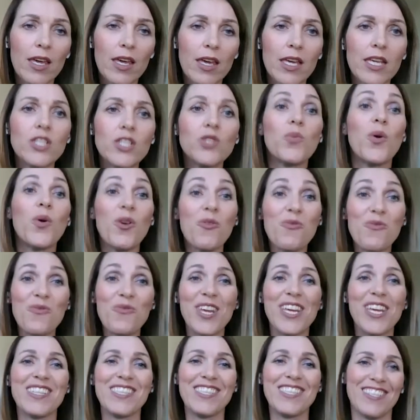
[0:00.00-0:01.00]
is where
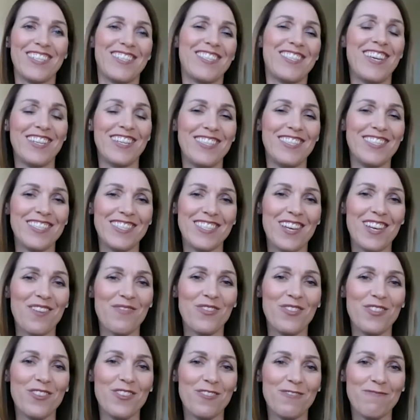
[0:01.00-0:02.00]
real success is
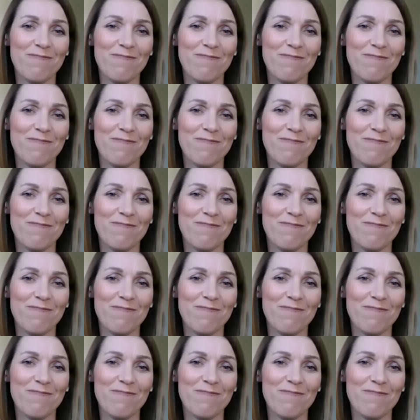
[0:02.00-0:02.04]
delivered.